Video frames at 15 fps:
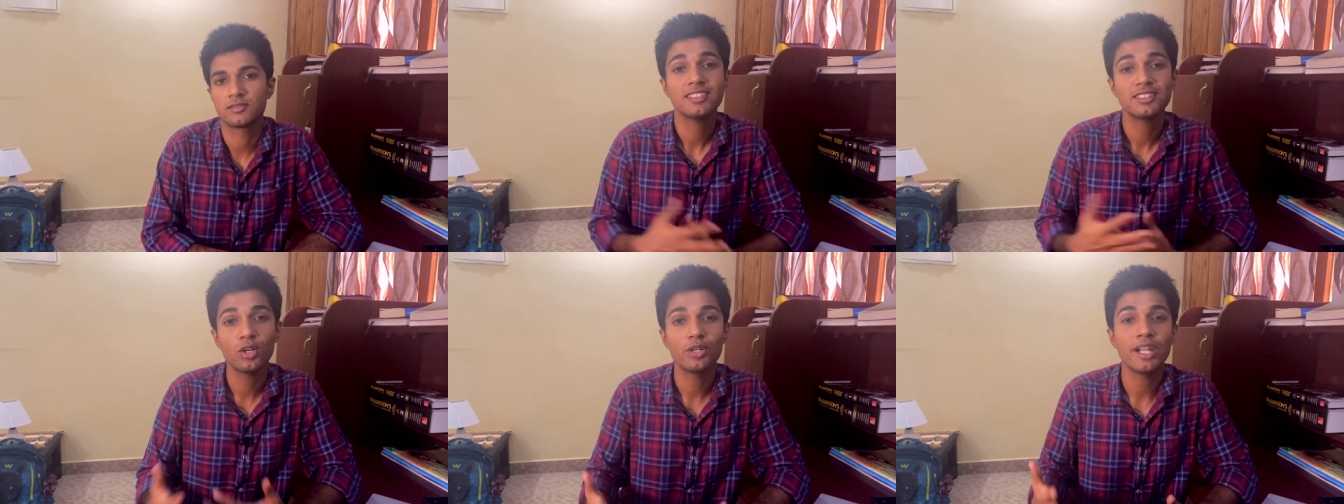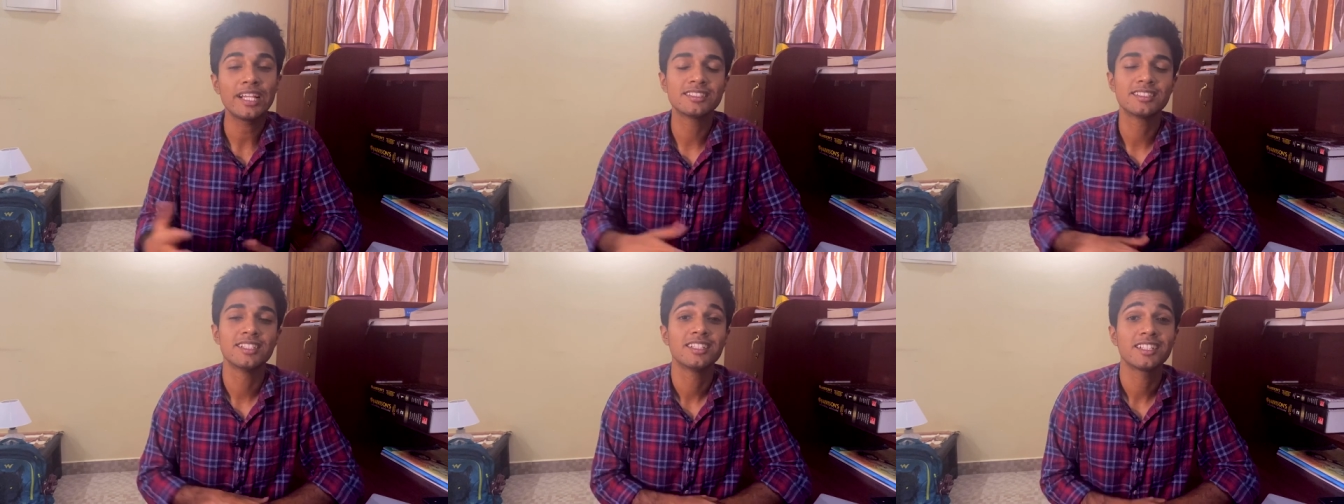So
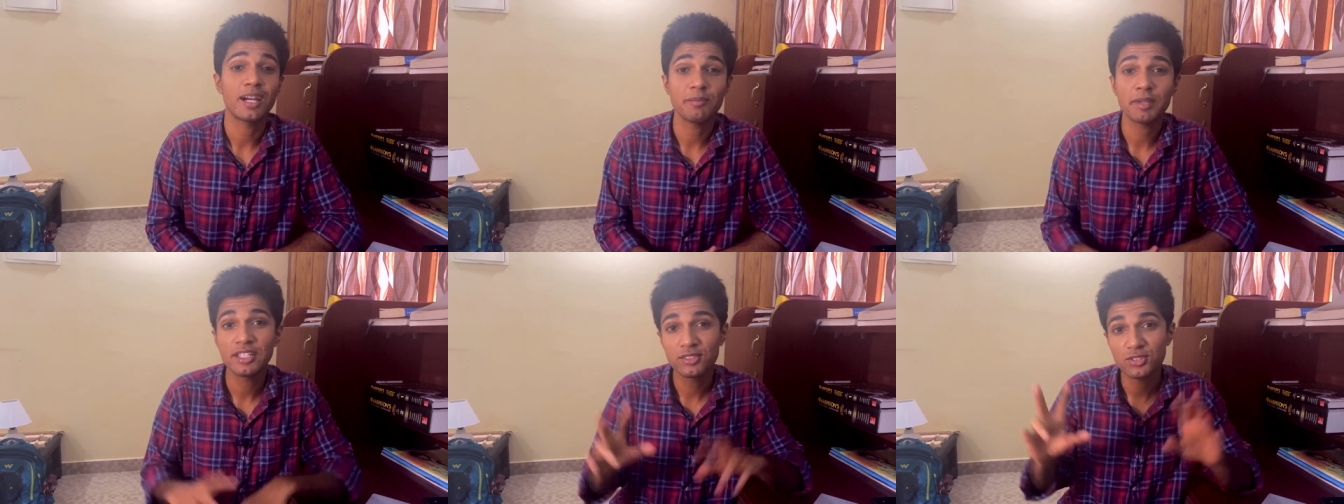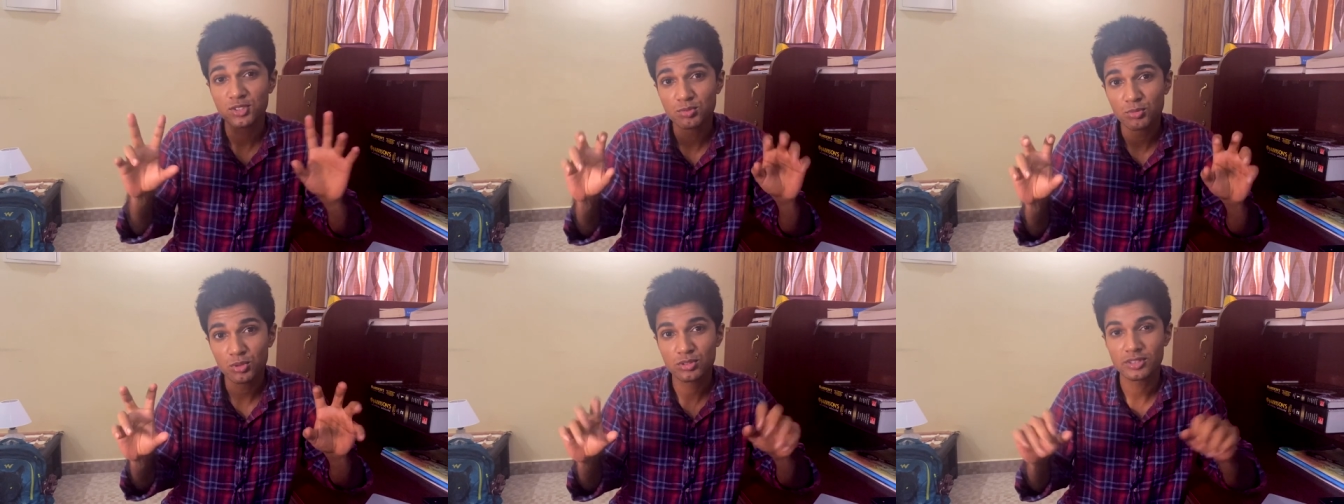next, coming to
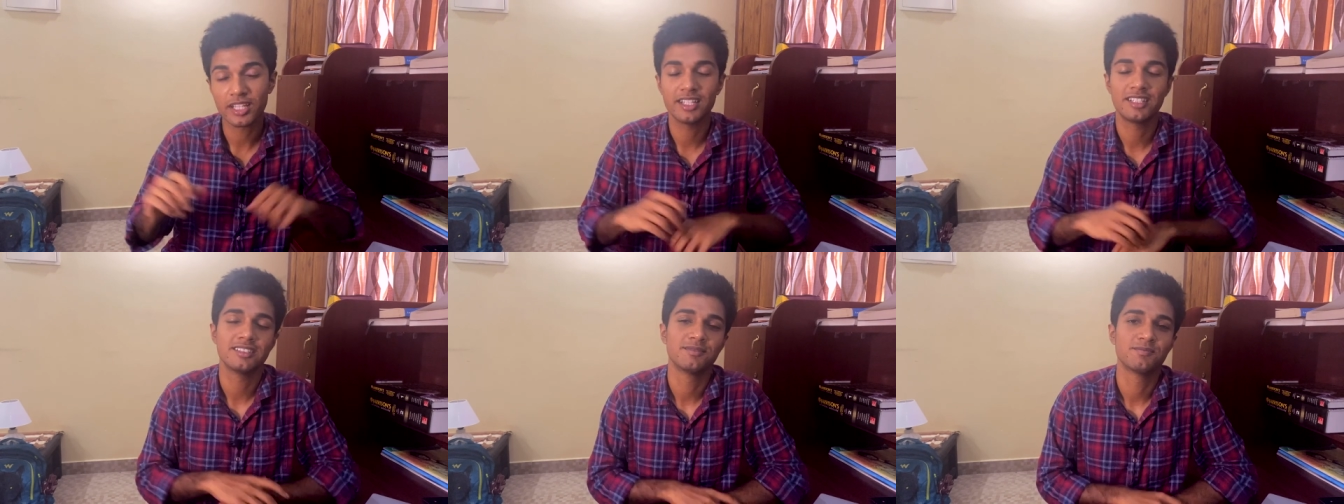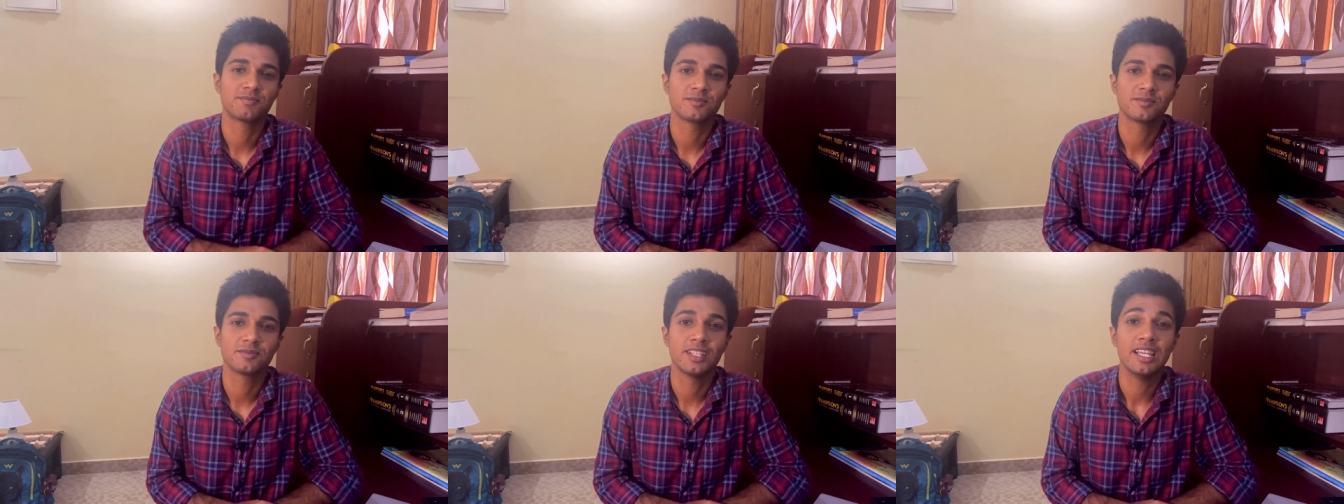smooth read.
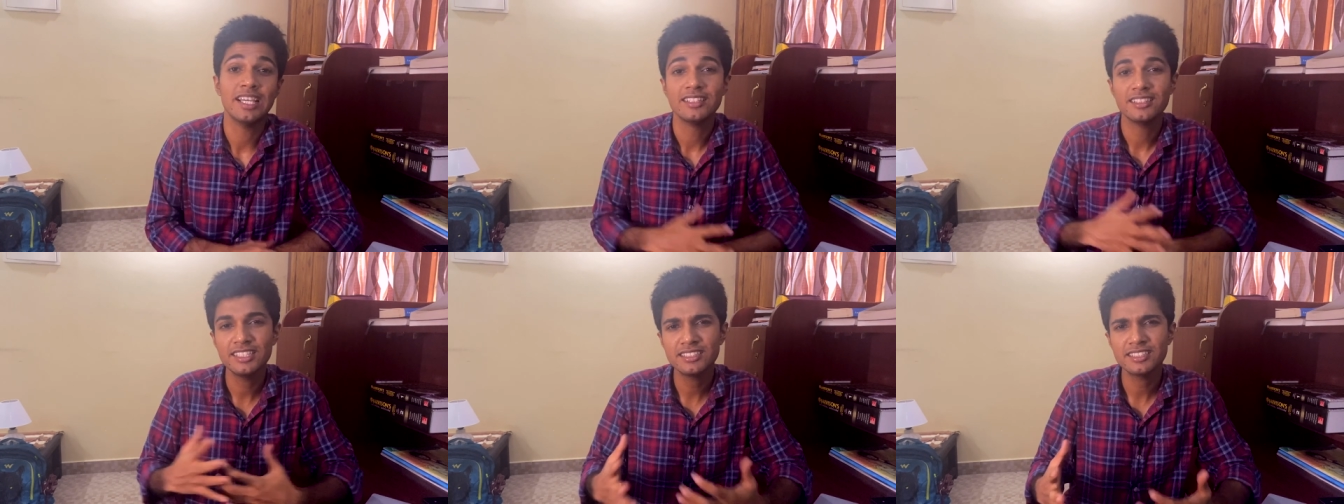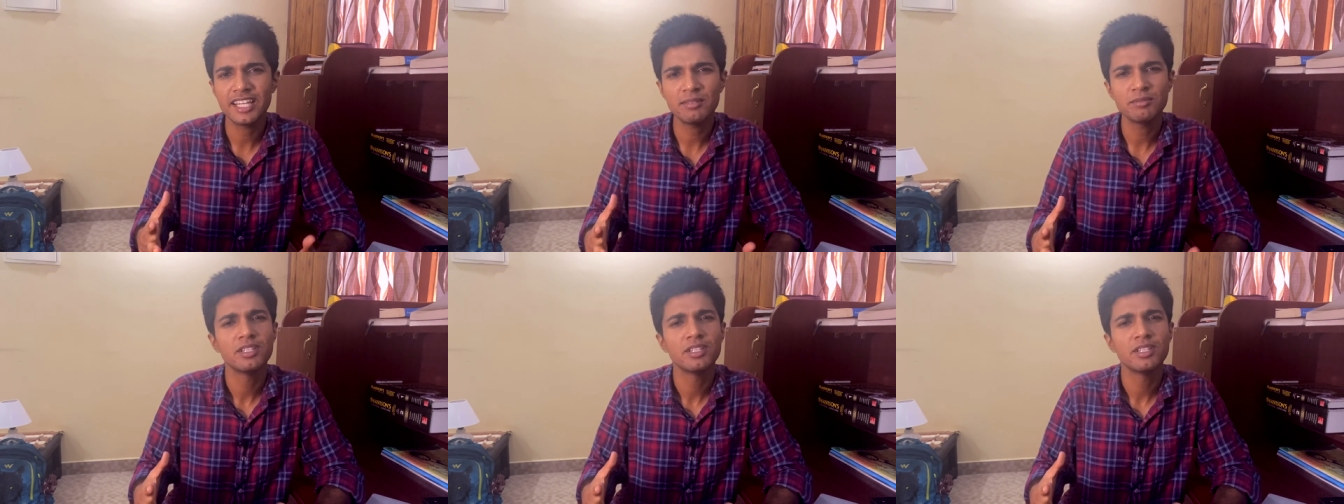This time